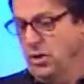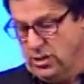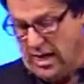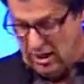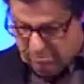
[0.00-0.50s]
a
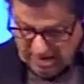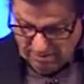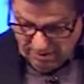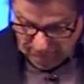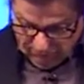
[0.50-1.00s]
child, he
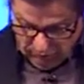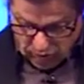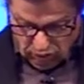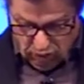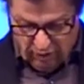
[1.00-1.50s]
may be a
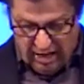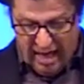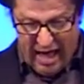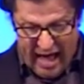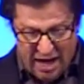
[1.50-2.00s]
full grown
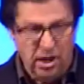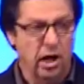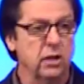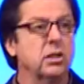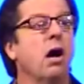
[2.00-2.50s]

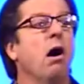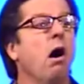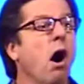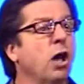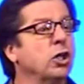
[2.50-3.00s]
adult.
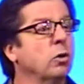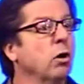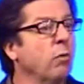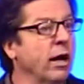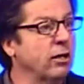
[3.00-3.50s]
All that
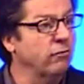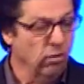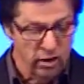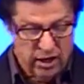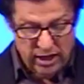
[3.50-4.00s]
we're waiting
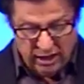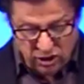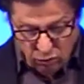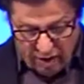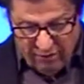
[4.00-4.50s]
for is
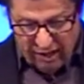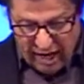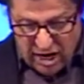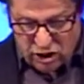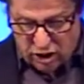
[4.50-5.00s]
a
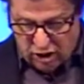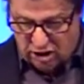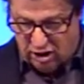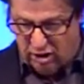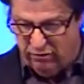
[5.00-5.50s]
revelation of
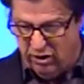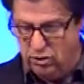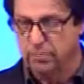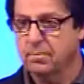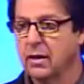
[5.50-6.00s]
this
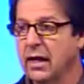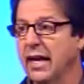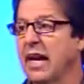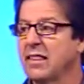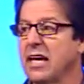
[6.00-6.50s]
individual.
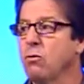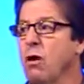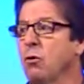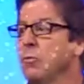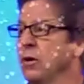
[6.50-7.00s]
And I think
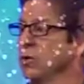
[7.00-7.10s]
what will bring